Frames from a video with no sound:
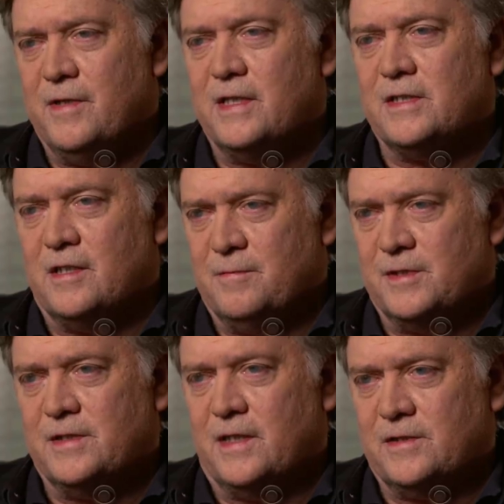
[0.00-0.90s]
to me, is a
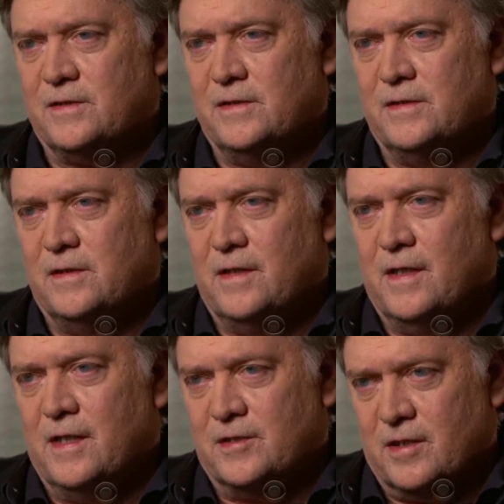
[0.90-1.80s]
litmus test.
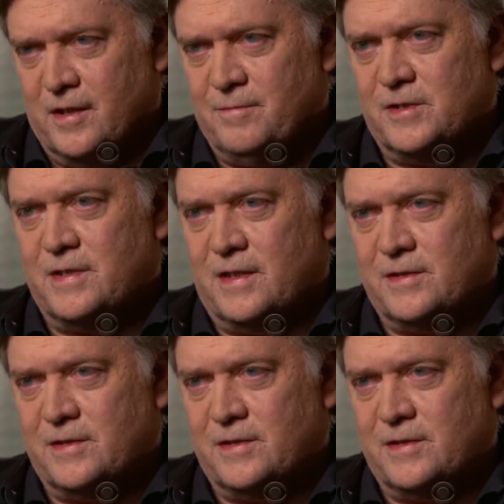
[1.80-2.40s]
It's a litmus